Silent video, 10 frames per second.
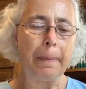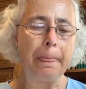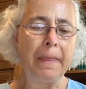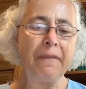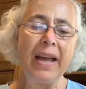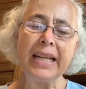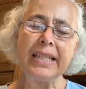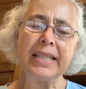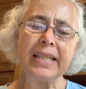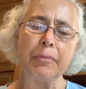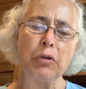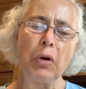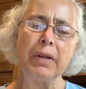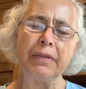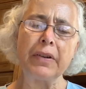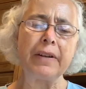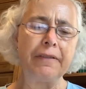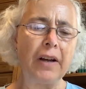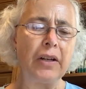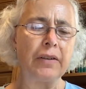The fact is, I'm growing very
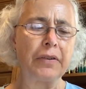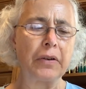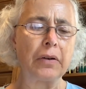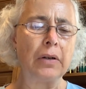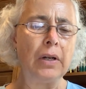fond of her.